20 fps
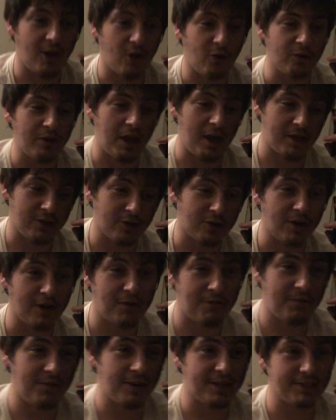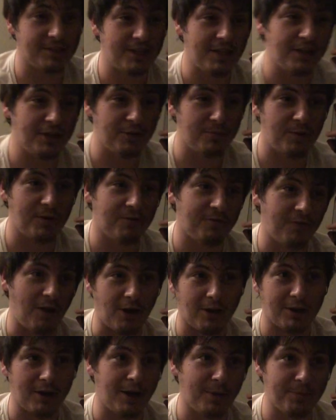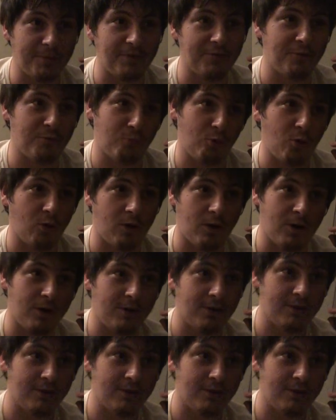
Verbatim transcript: Oh, yeah, you're gonna fix it? You mean fuck it up even more.